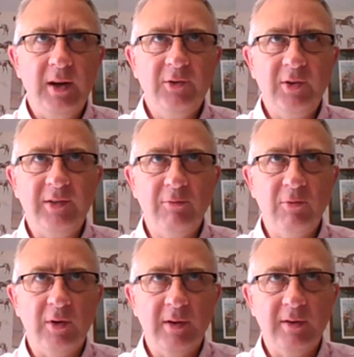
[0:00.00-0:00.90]
an interesting
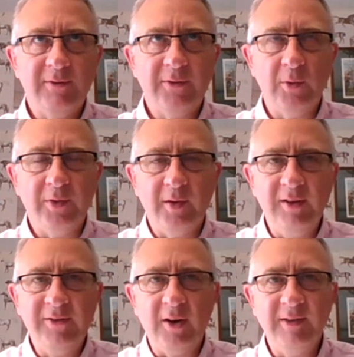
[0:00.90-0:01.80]
running at
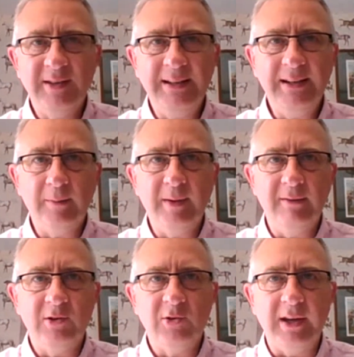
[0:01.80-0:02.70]
4:35. He's a little bit
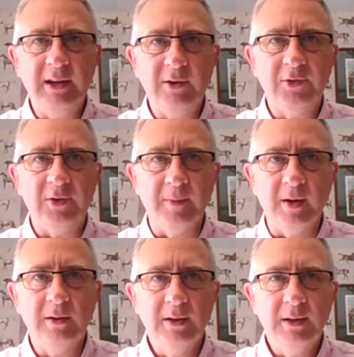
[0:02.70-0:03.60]
of a tricky
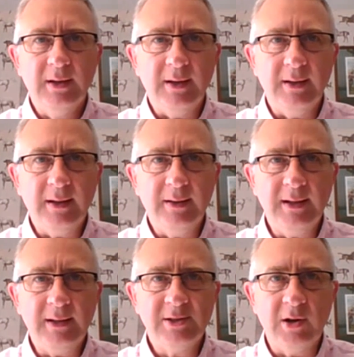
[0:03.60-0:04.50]
customer,
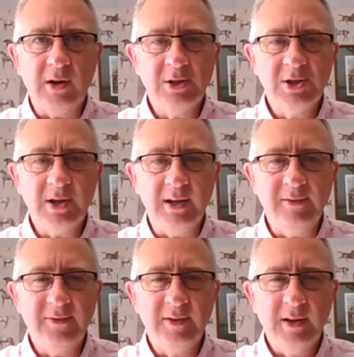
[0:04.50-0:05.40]
and that's Tartan
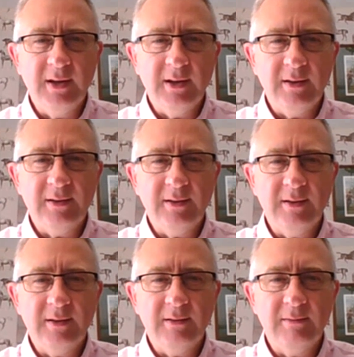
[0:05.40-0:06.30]
Chief.
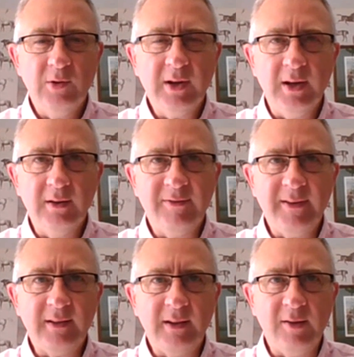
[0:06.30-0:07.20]
Looking at the
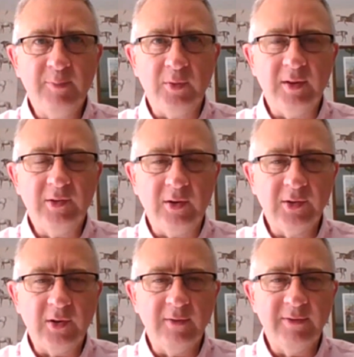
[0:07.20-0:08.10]
fact that they put the
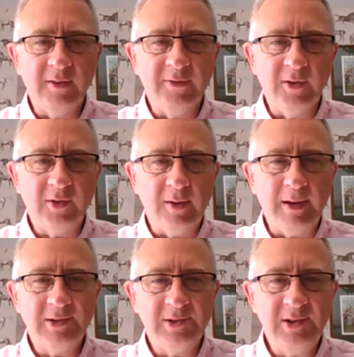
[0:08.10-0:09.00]
tongue tie in for the first
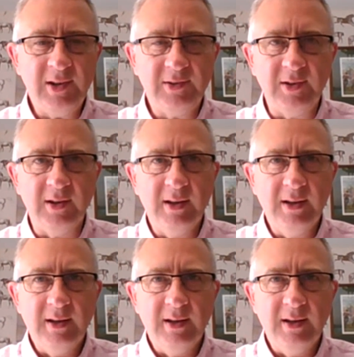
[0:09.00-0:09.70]
time, it suggests that